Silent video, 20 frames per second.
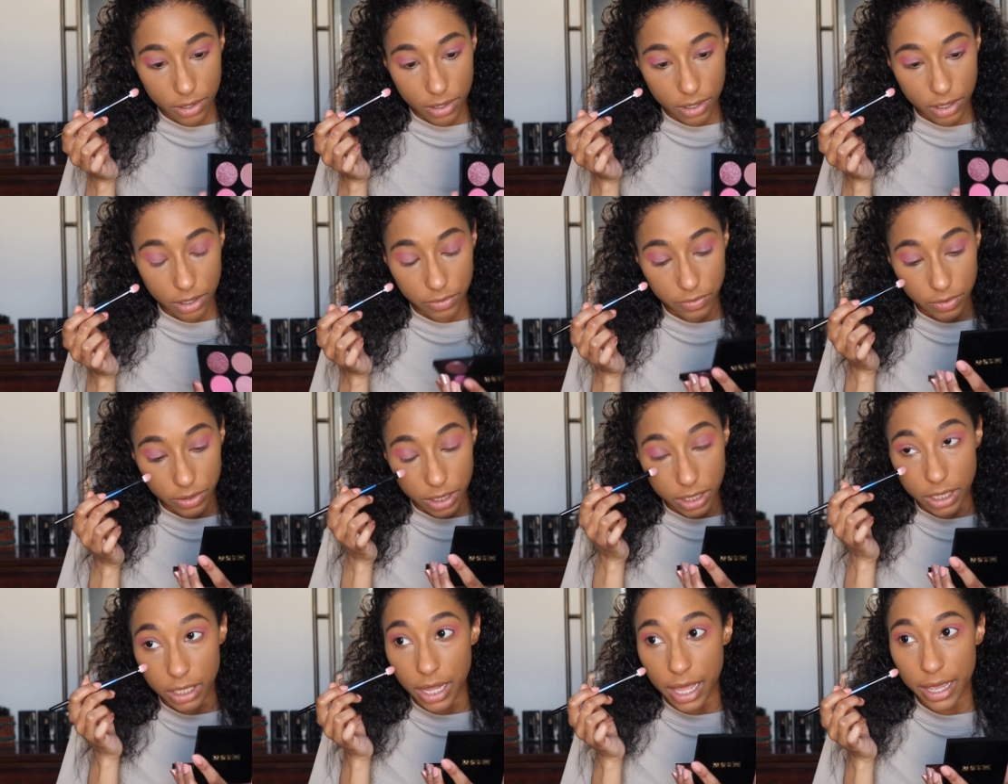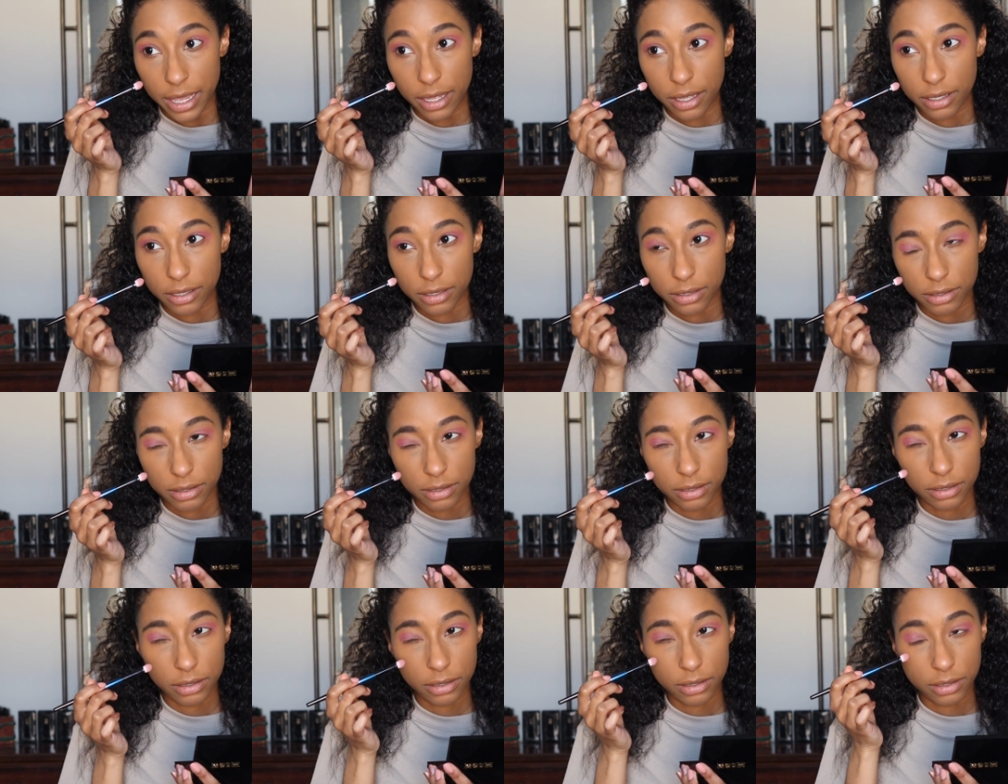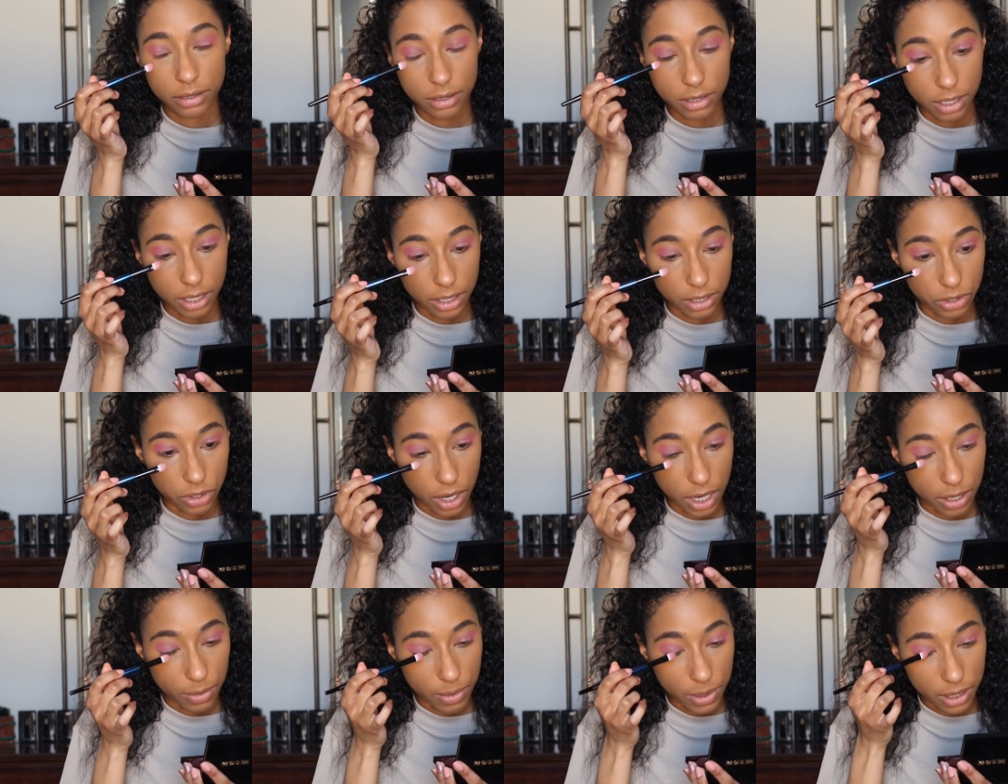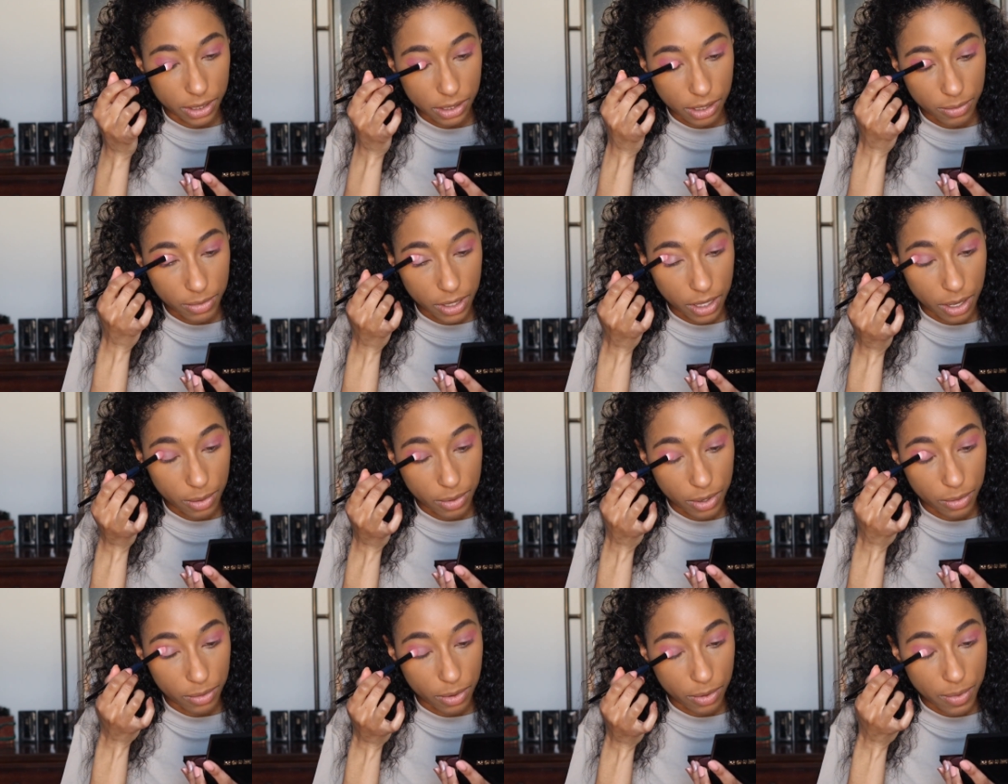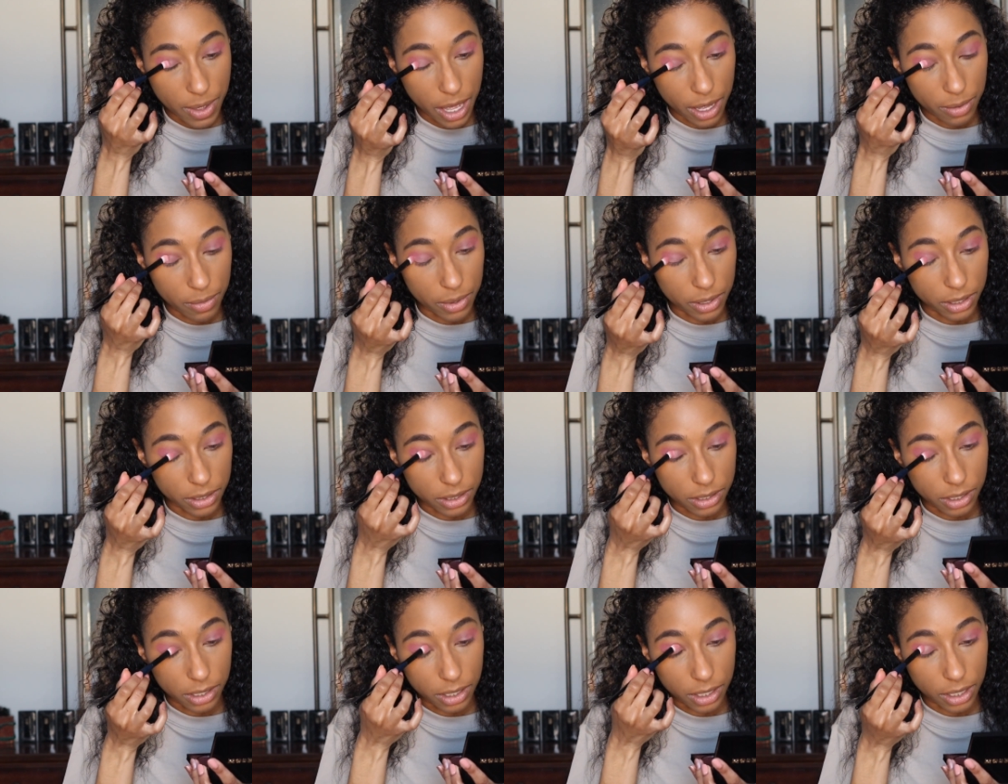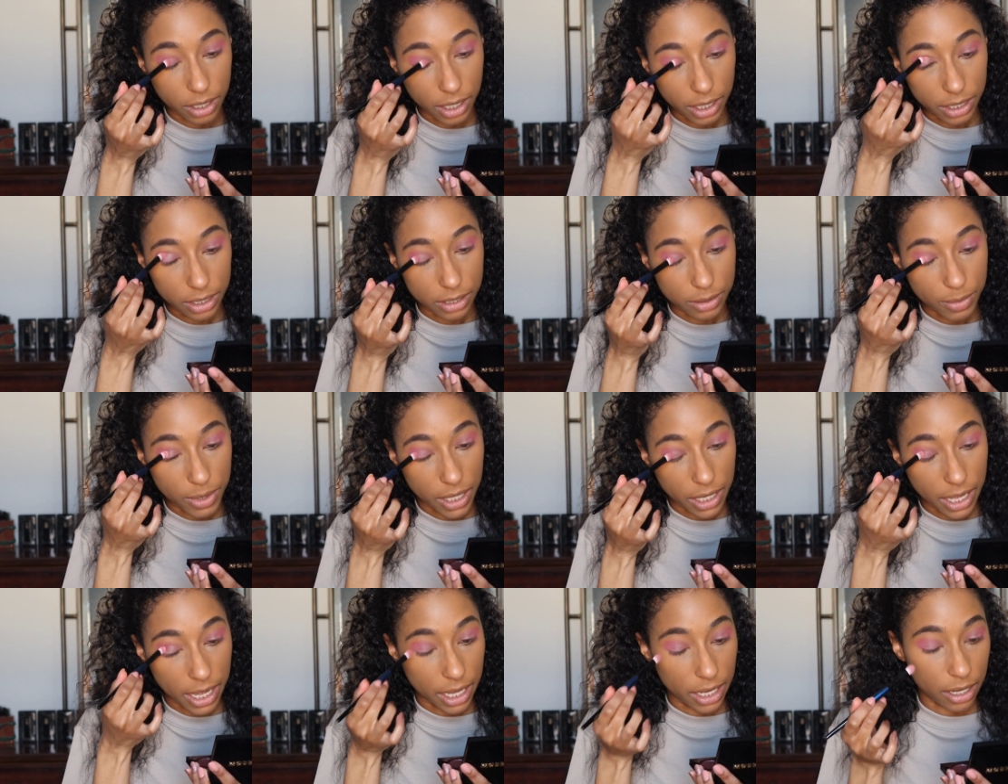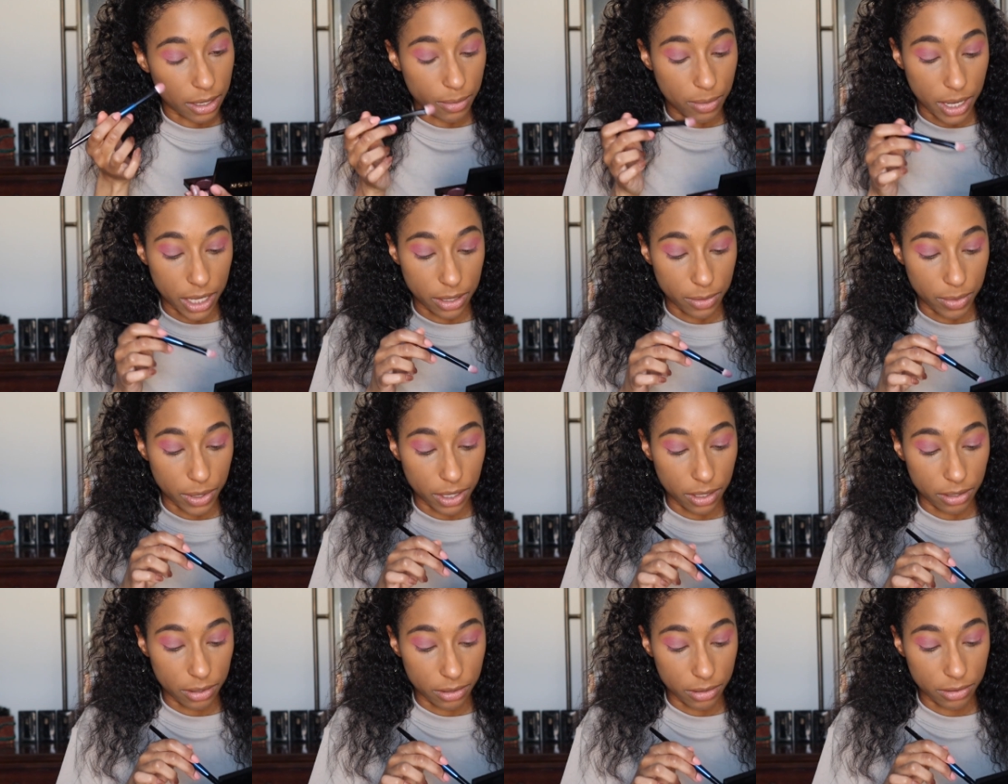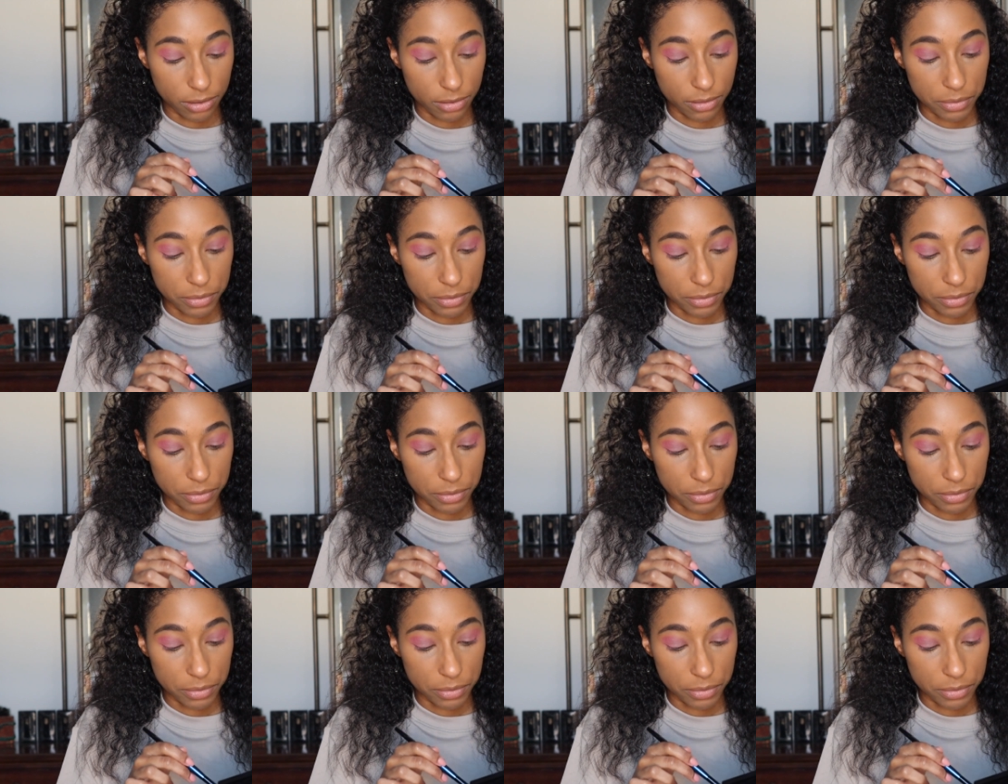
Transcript: Earthly Delight. And try to bring some of that purple back, but it's looking like it's being ate up by the pink.